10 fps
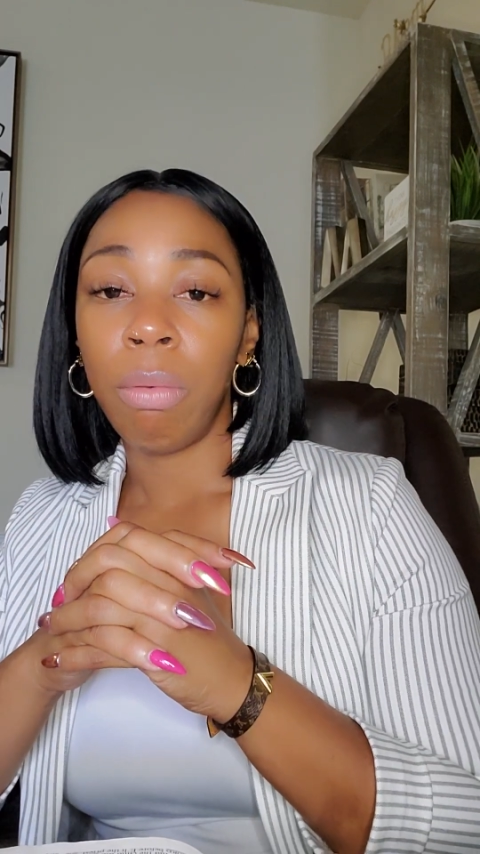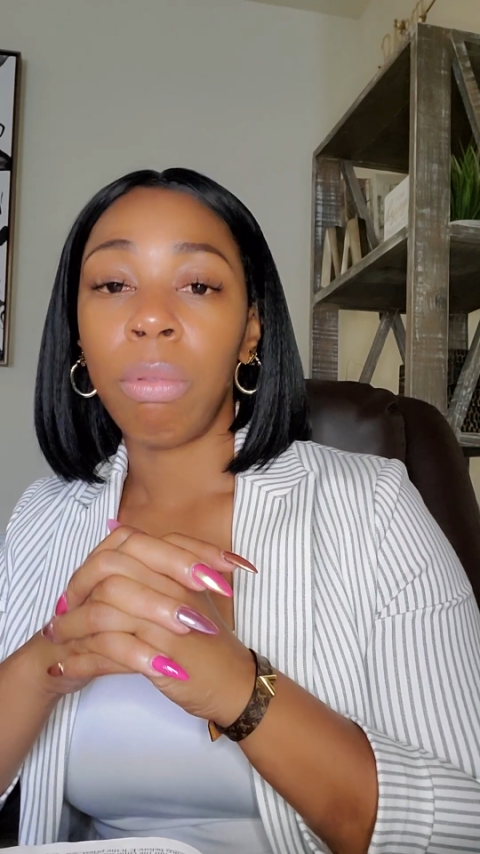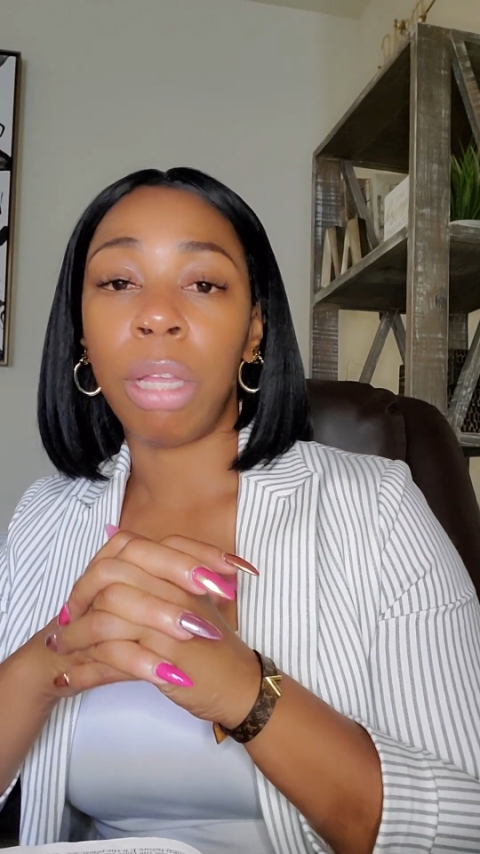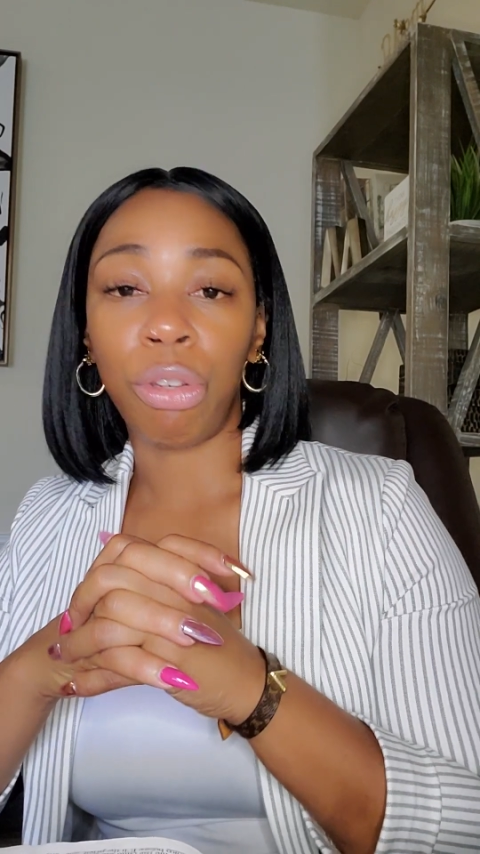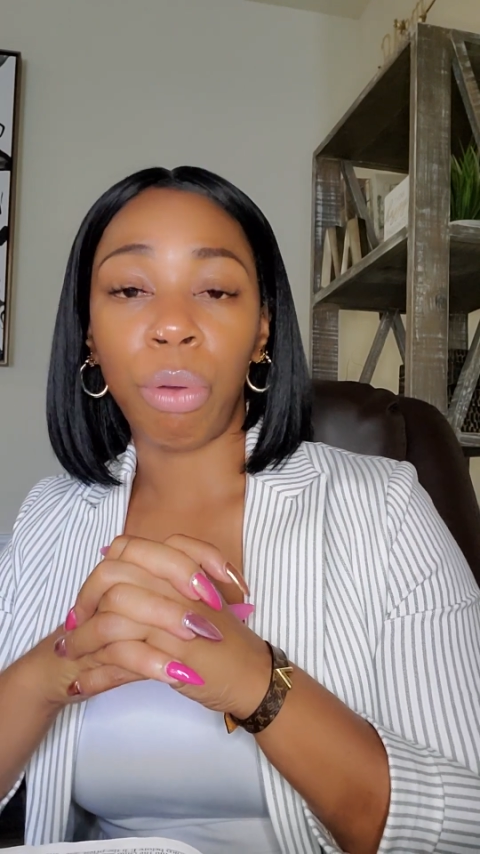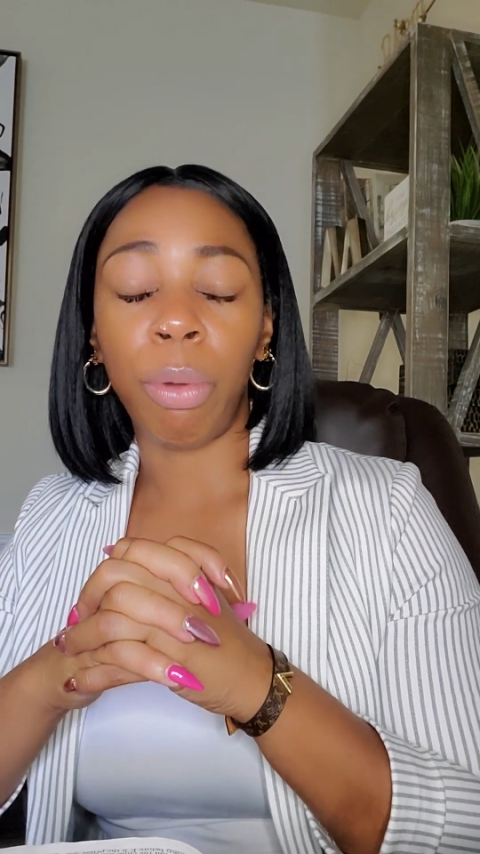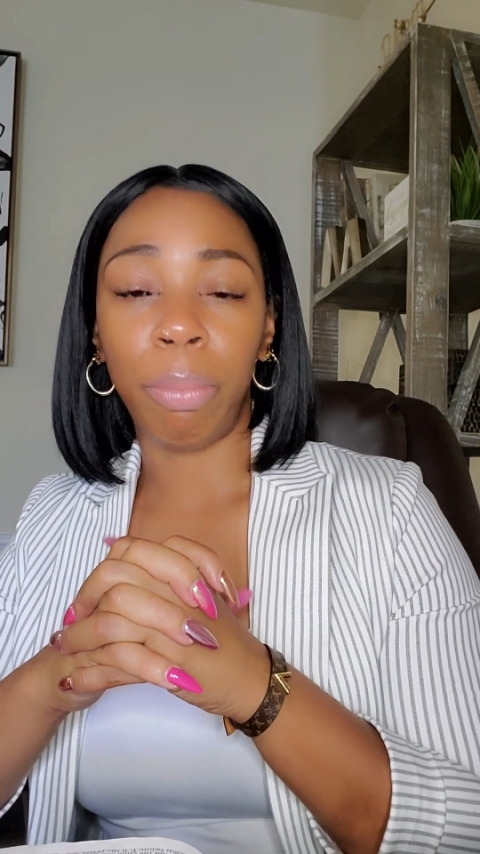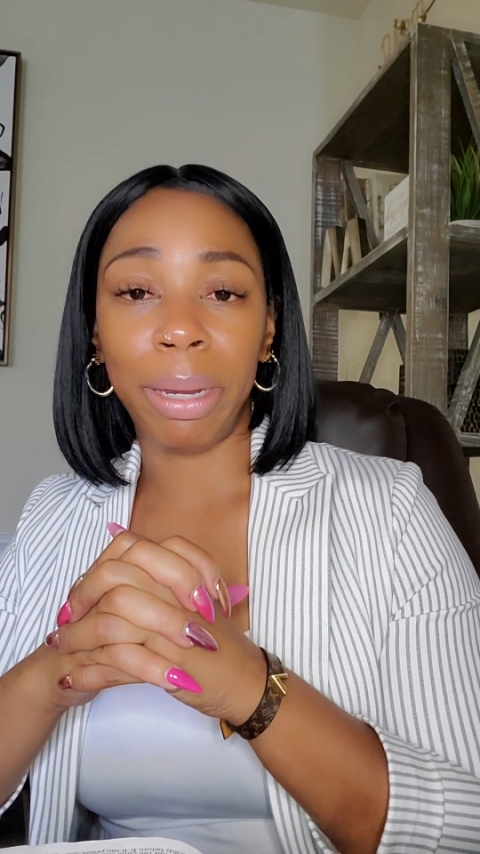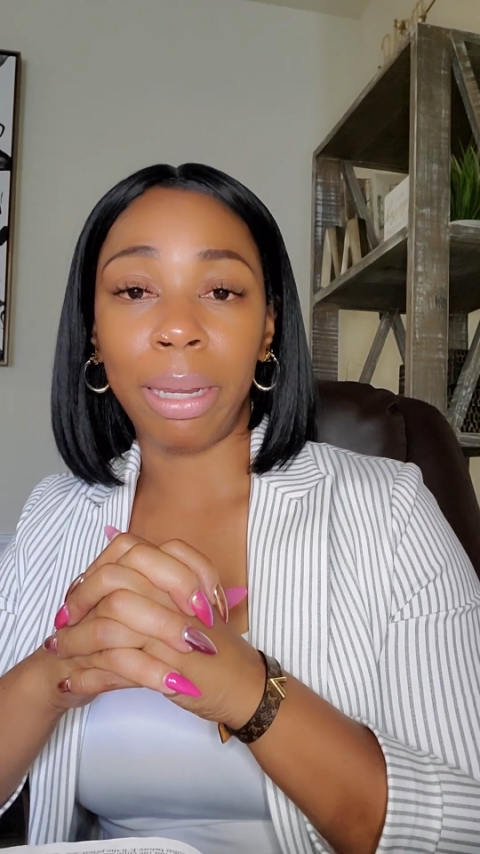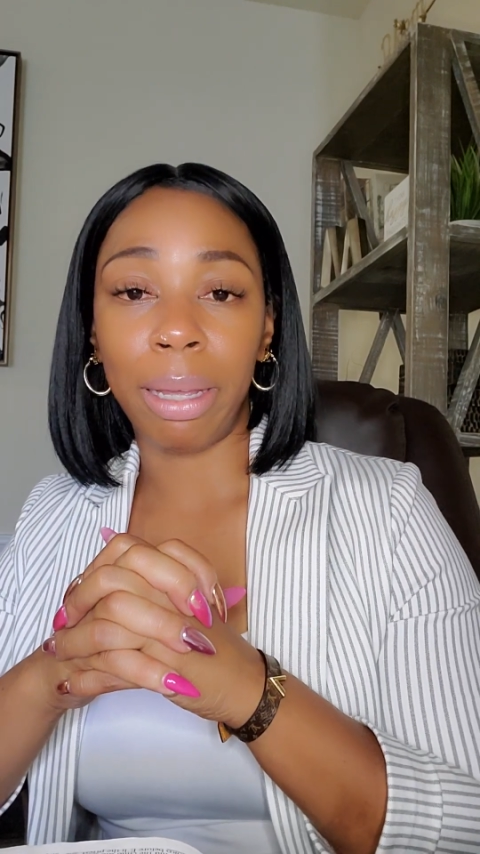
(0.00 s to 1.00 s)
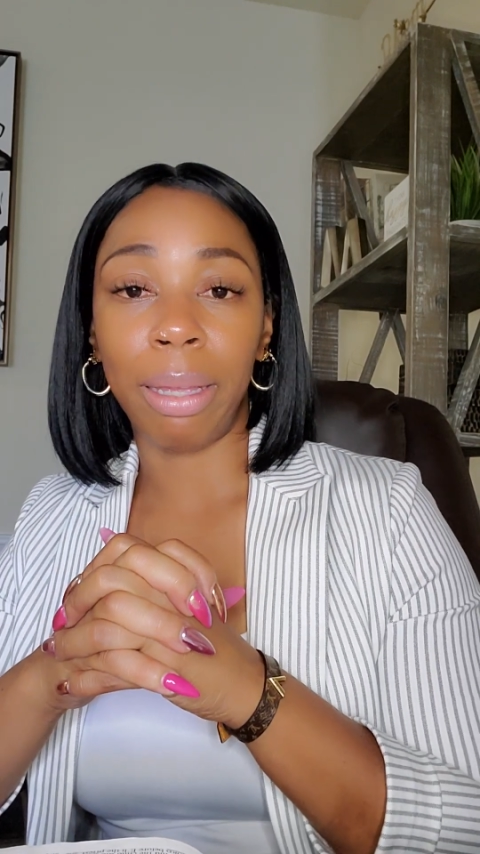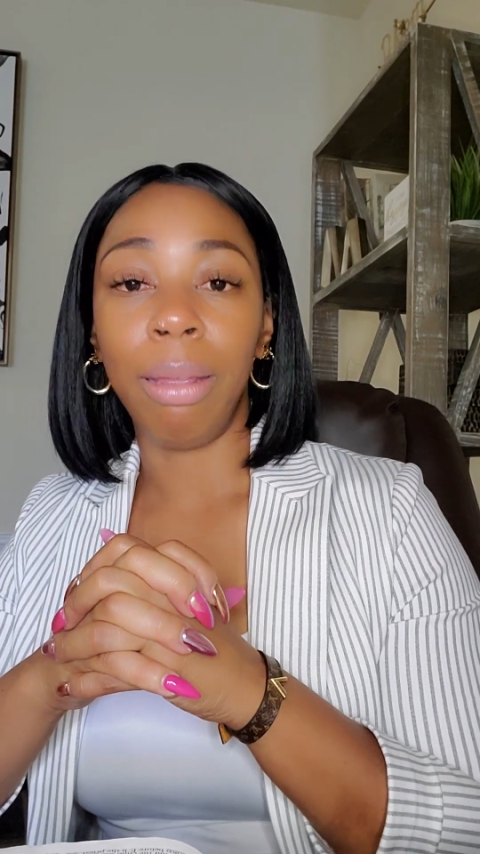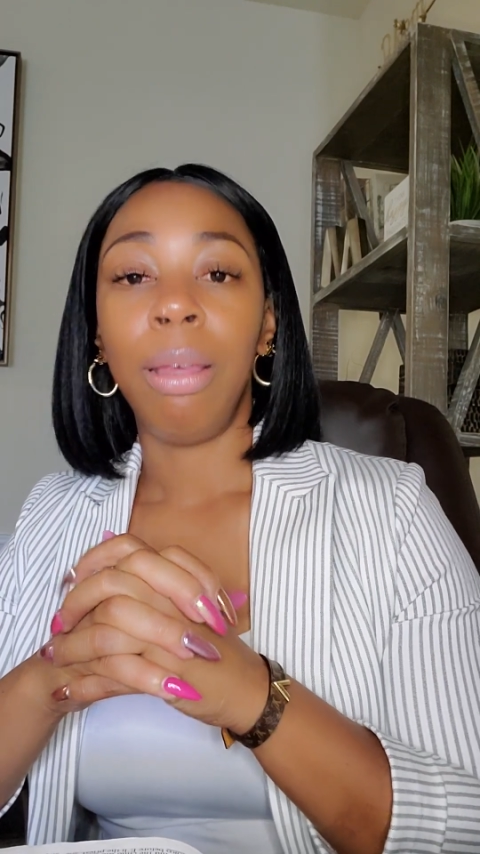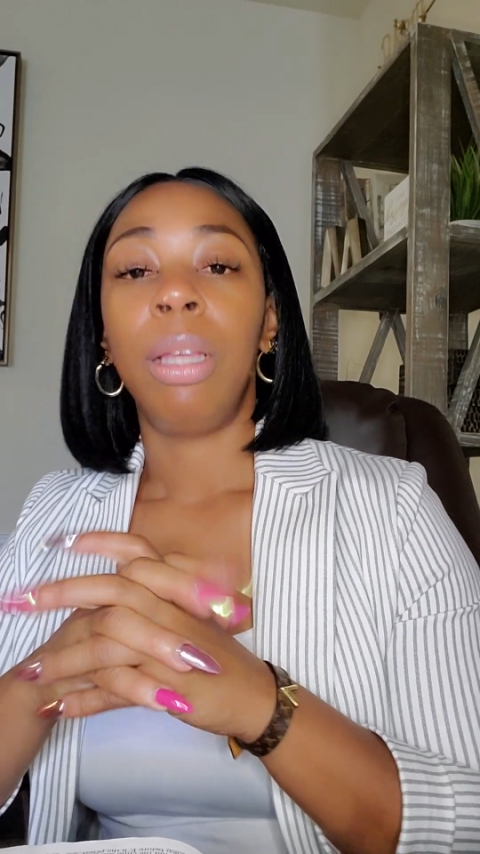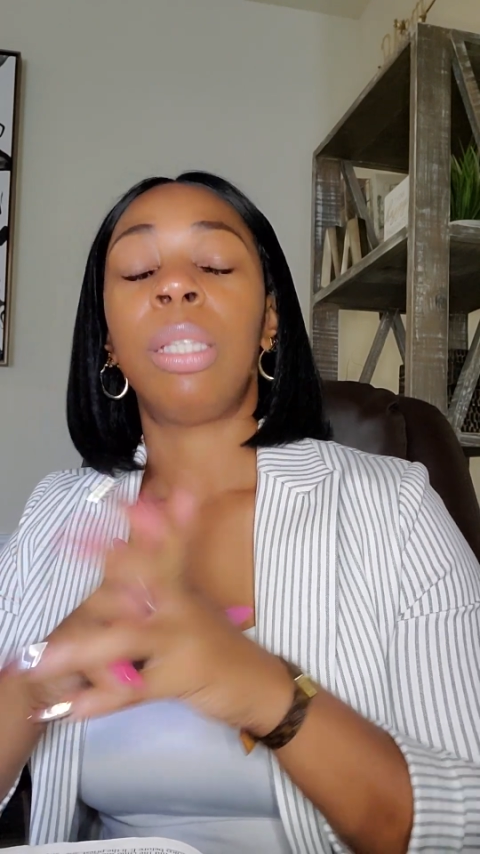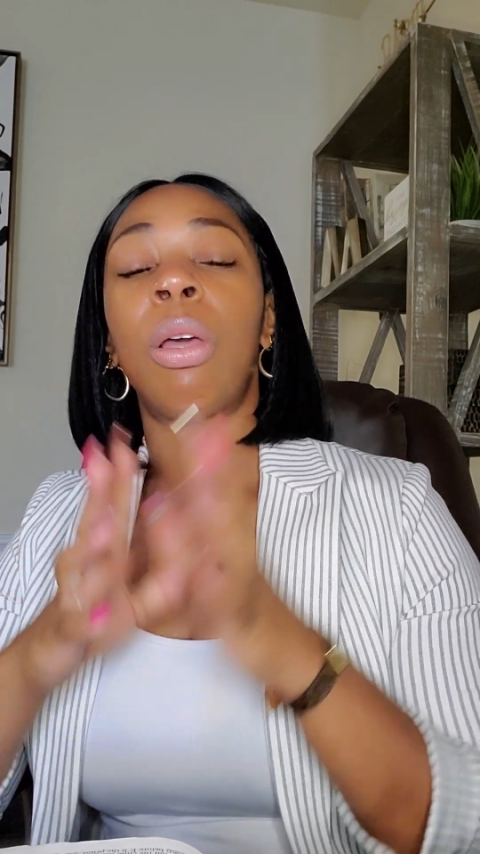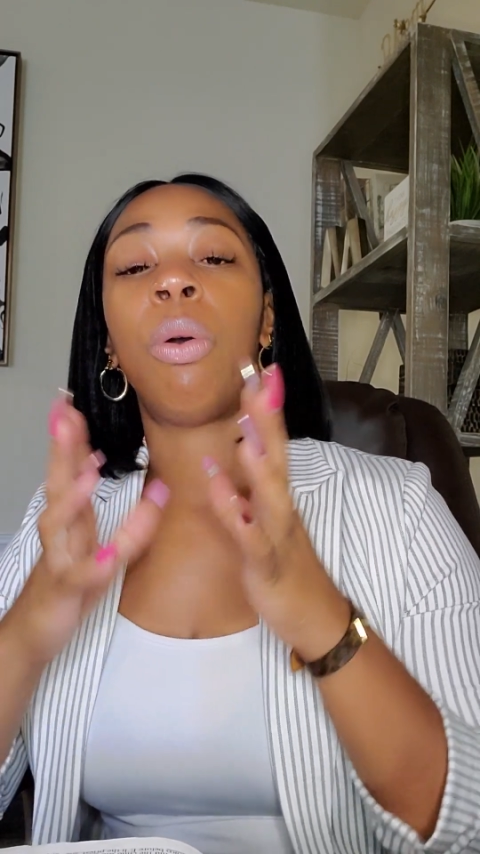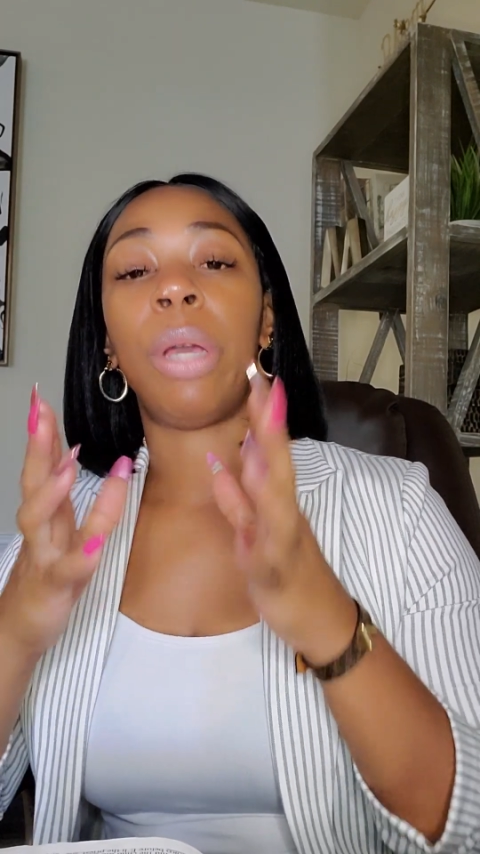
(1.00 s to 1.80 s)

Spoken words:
let your will be done. So